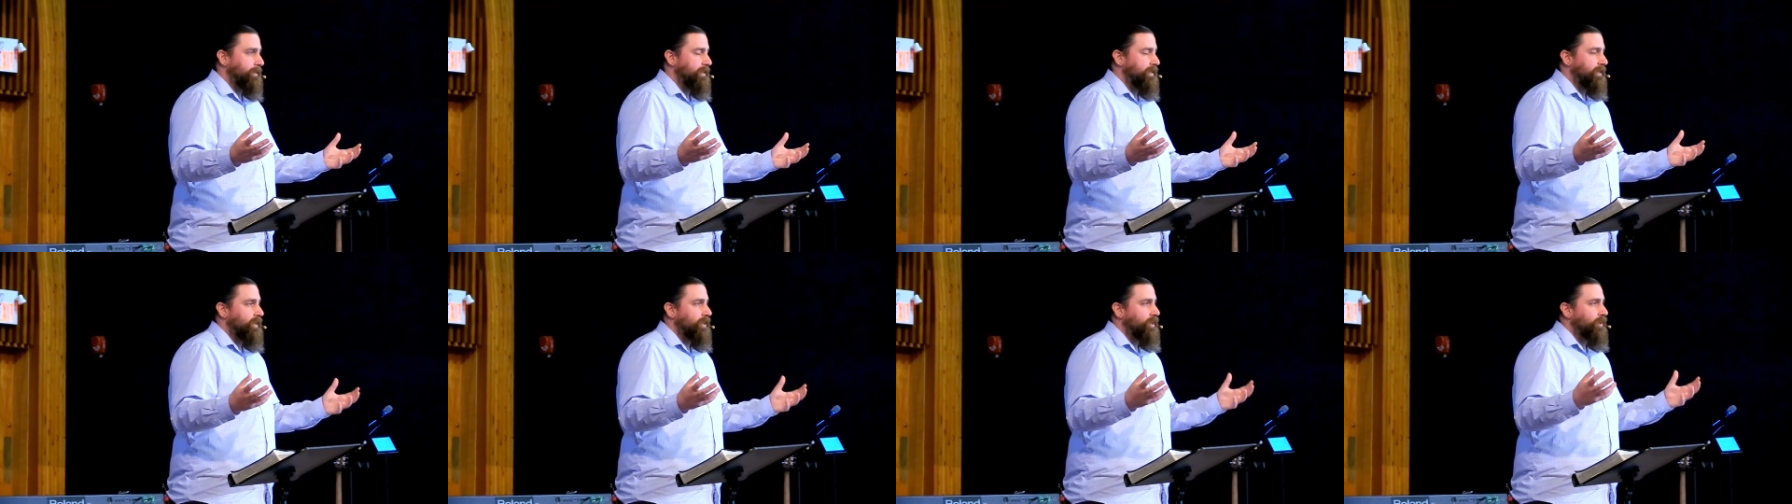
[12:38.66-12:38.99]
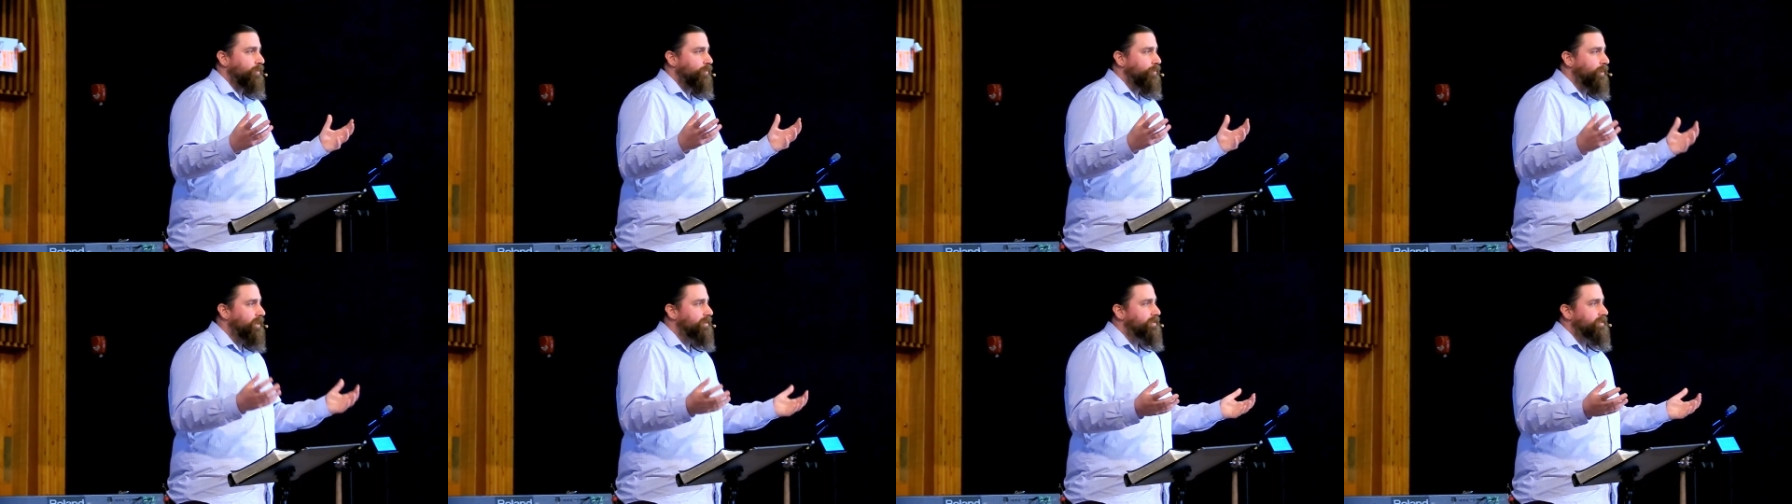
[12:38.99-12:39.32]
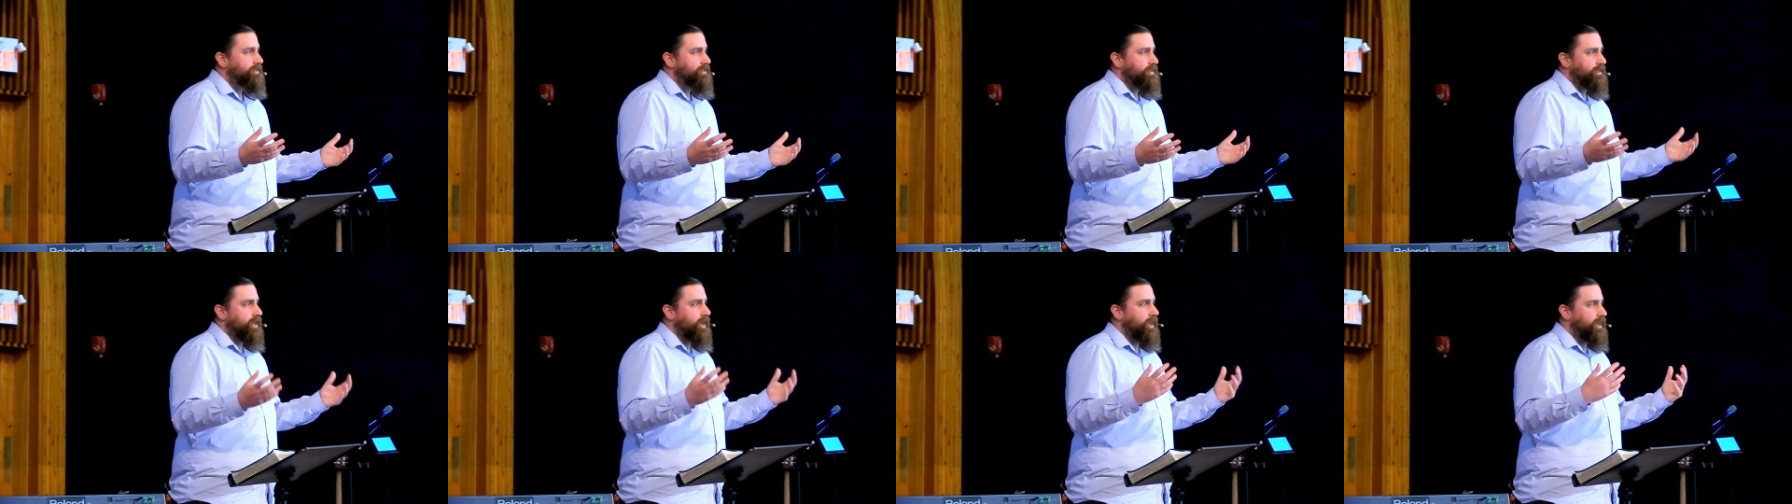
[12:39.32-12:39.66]
Where
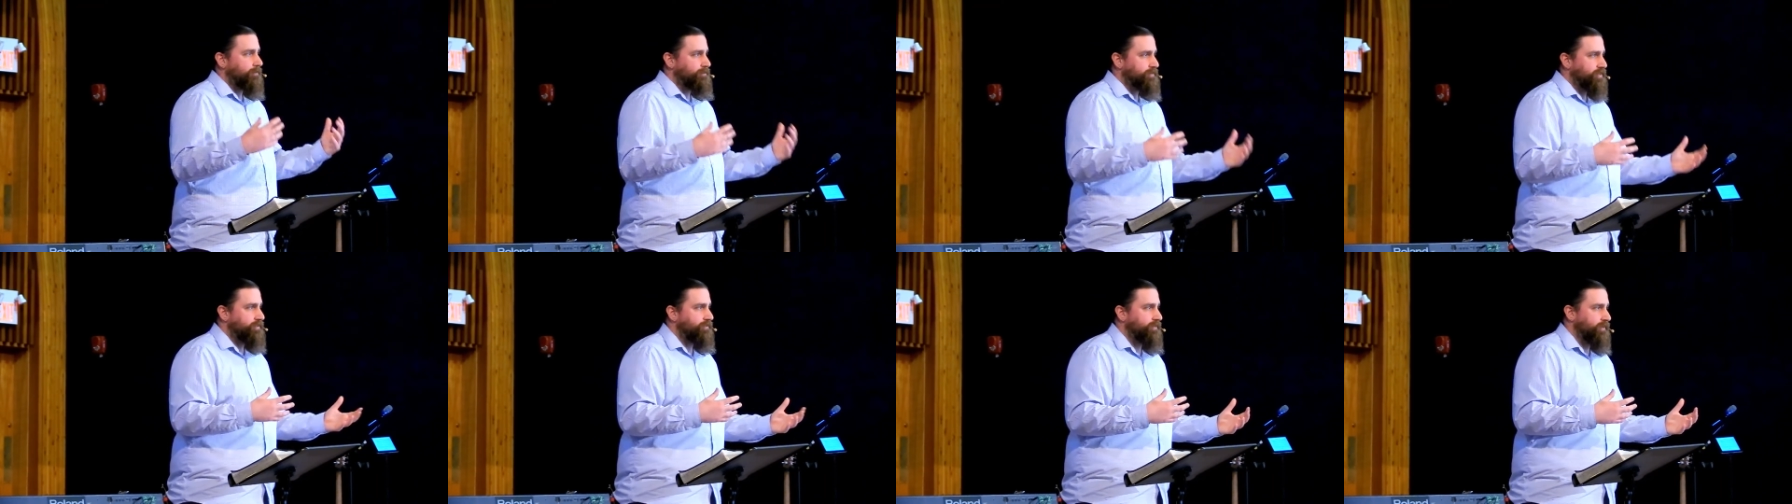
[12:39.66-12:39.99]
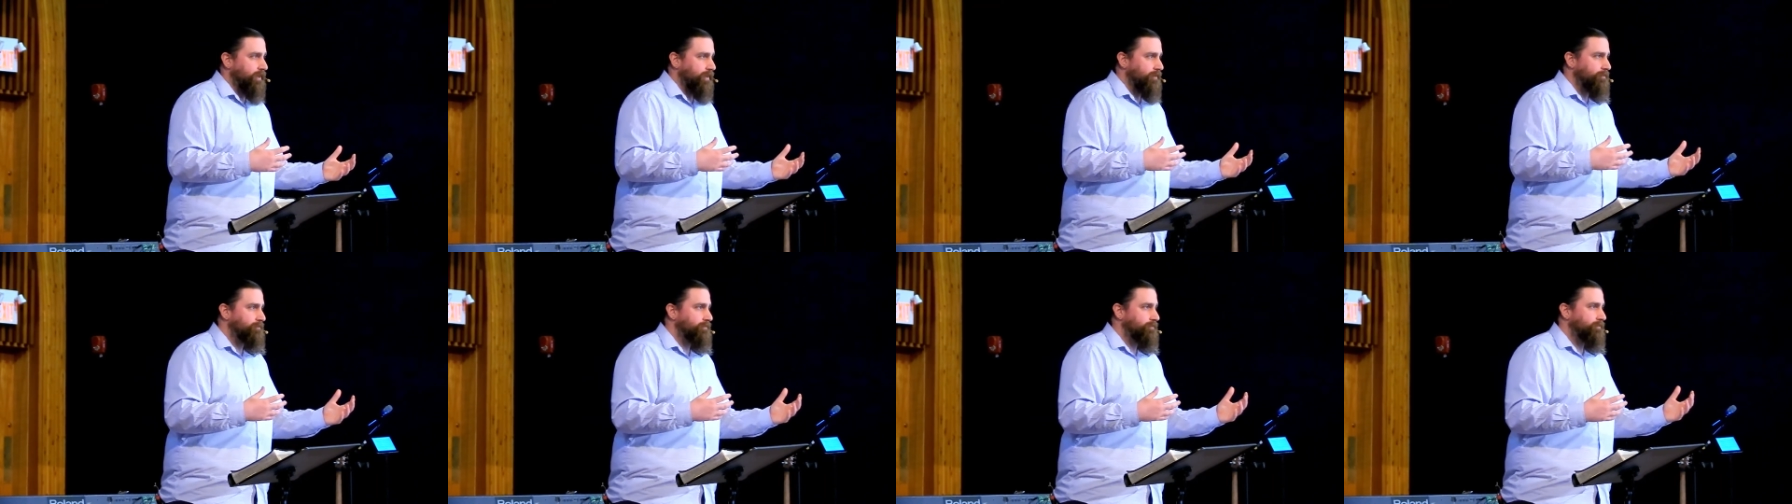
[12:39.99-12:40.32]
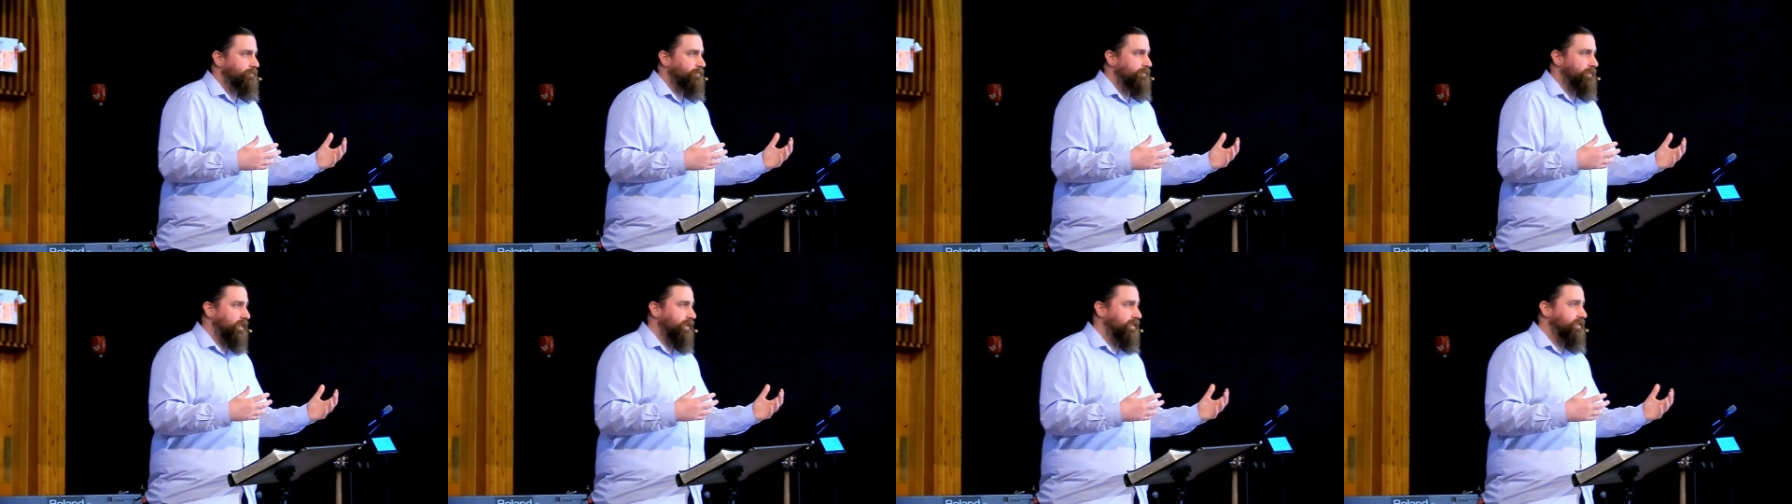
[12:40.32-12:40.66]
this comes from
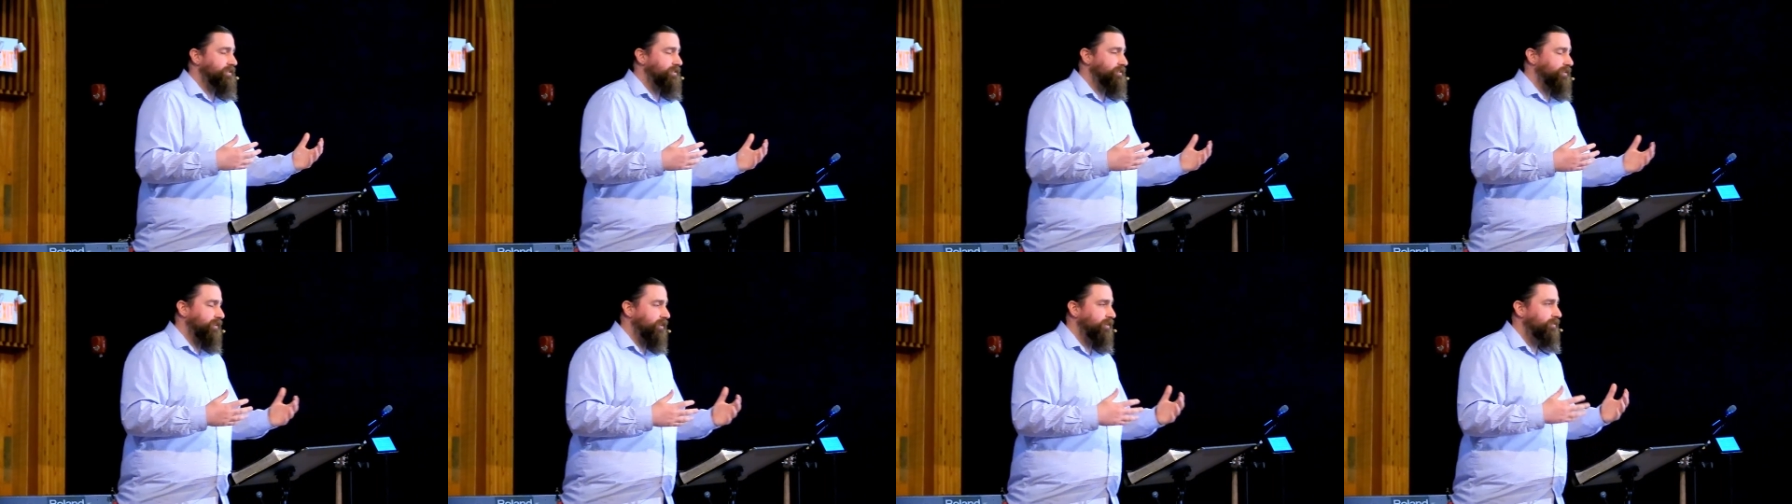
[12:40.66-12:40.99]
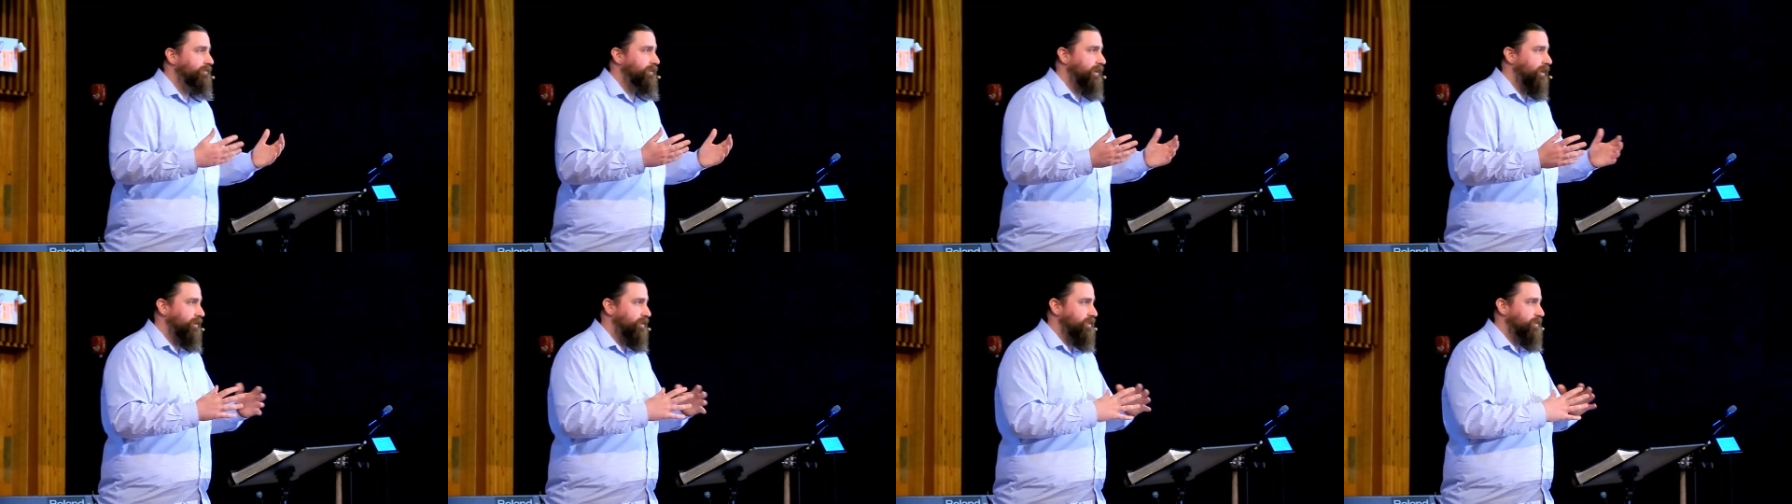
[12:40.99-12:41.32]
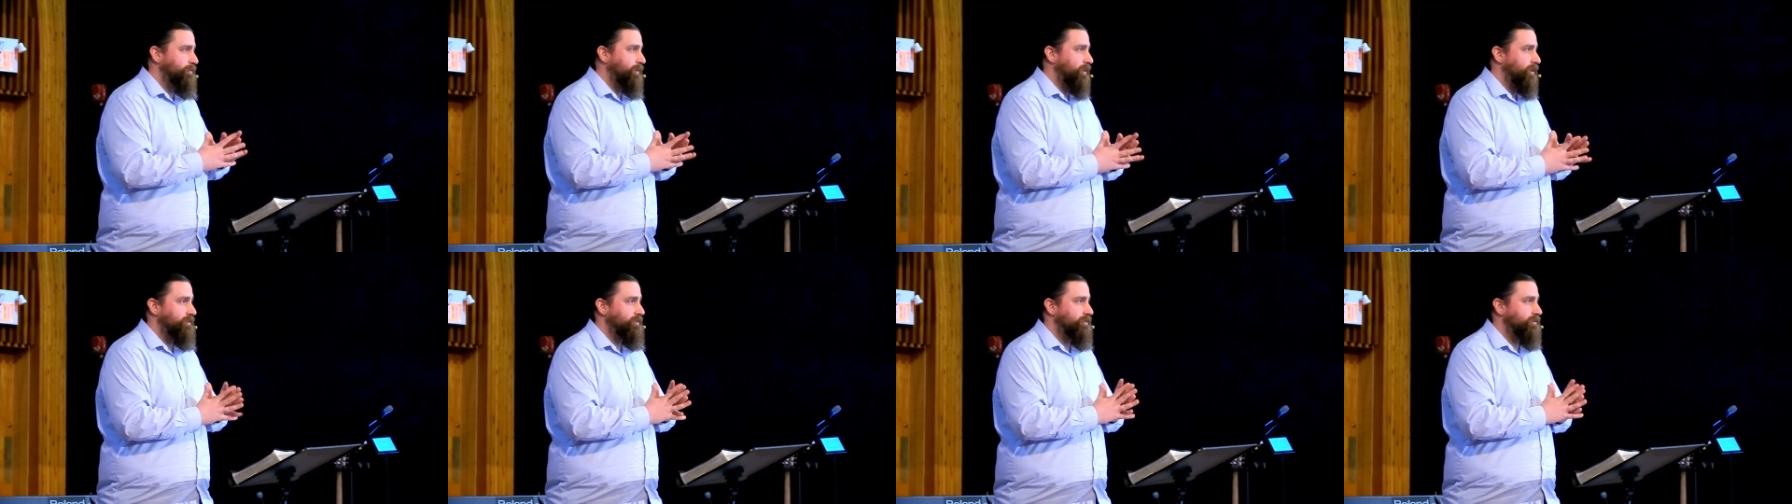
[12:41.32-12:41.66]
is in various
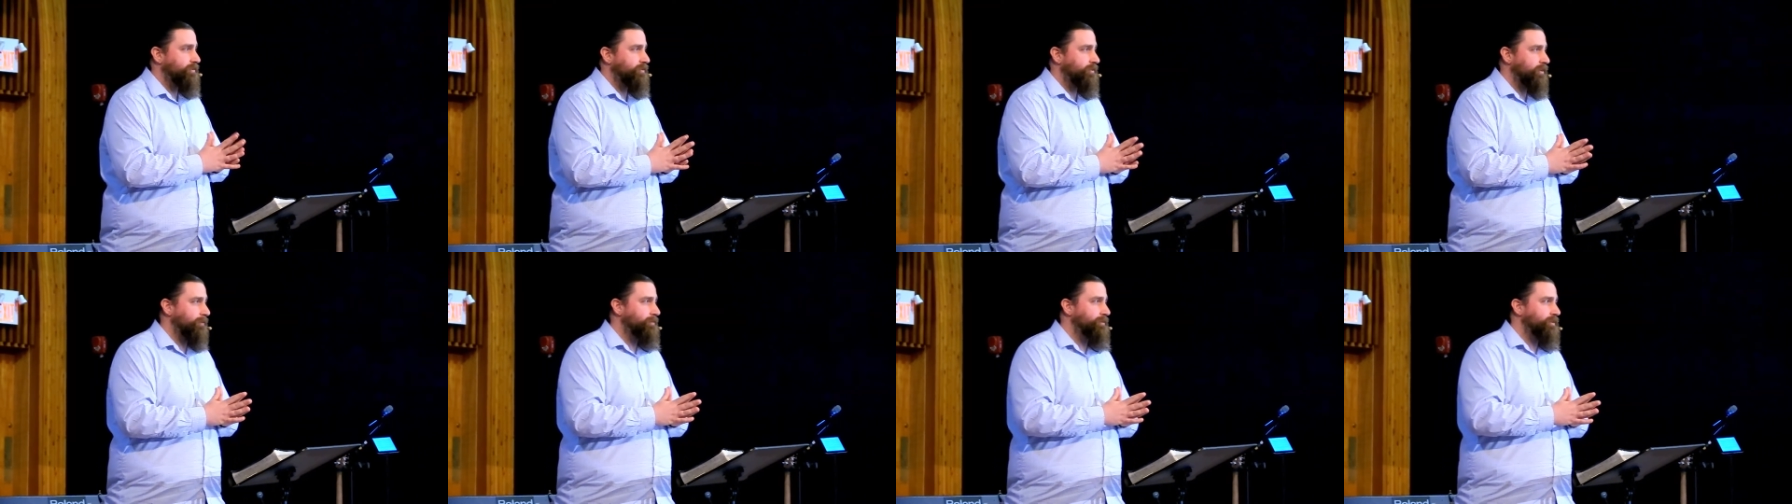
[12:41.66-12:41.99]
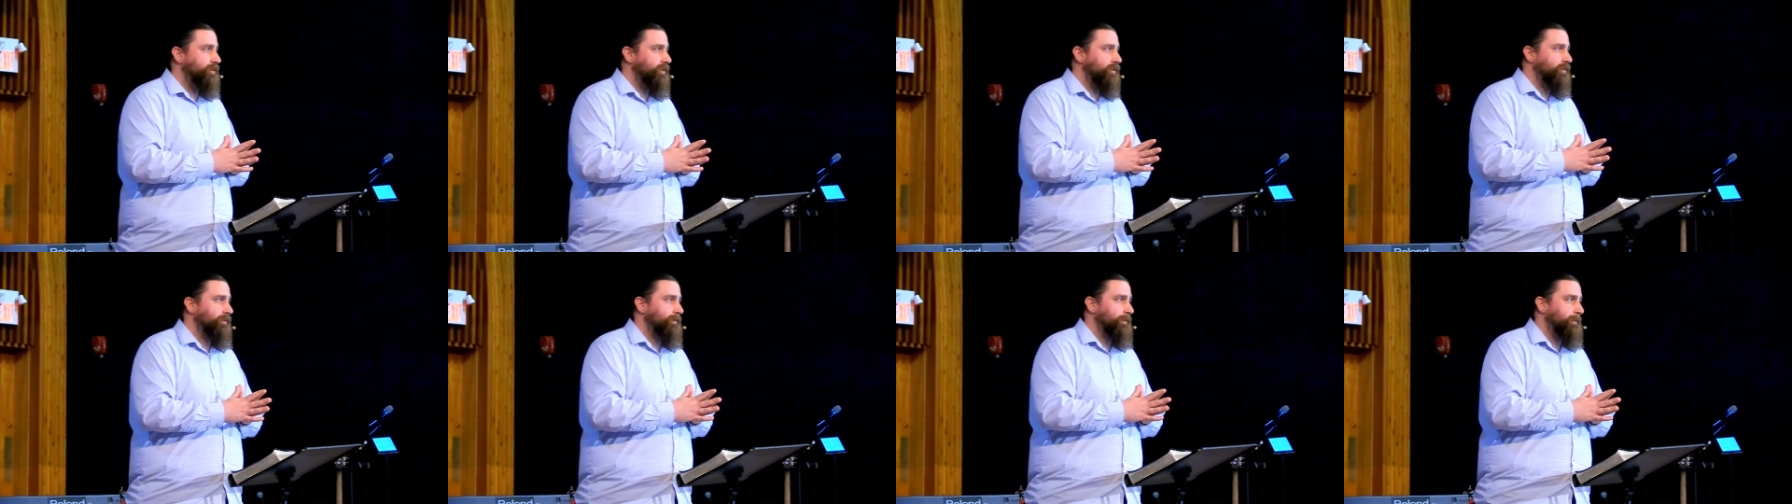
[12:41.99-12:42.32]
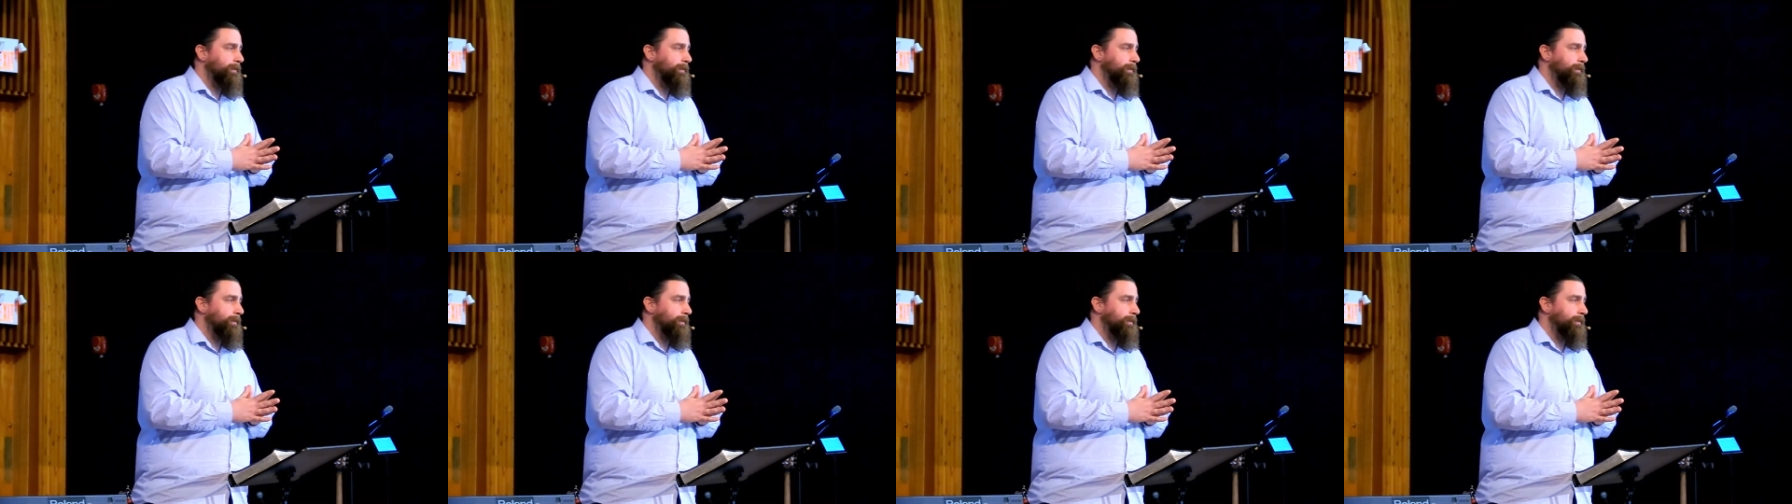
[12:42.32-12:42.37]
parts of Scripture.